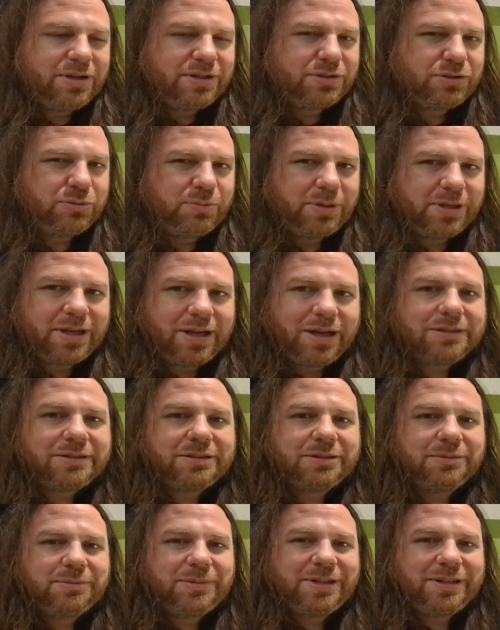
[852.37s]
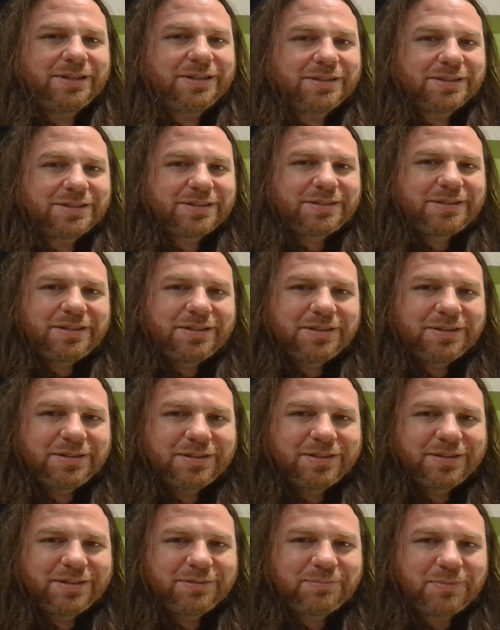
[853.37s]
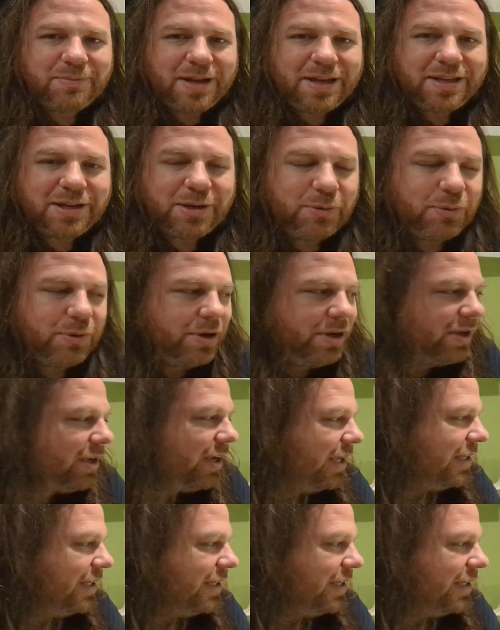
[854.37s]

super custom and just making it work.